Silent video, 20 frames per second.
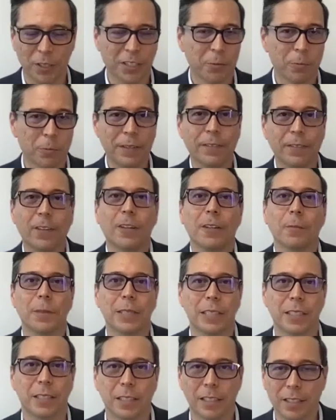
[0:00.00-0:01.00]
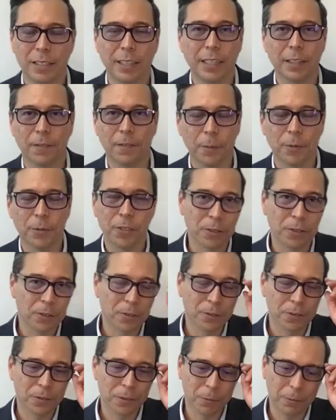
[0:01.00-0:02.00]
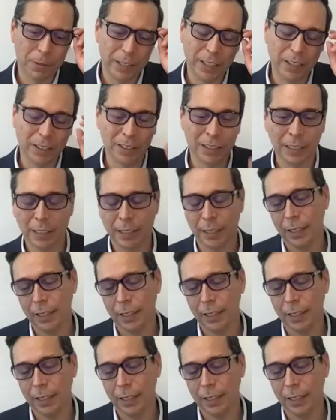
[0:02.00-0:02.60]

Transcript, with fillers: because we've all been studying pharmaceuticals for a while.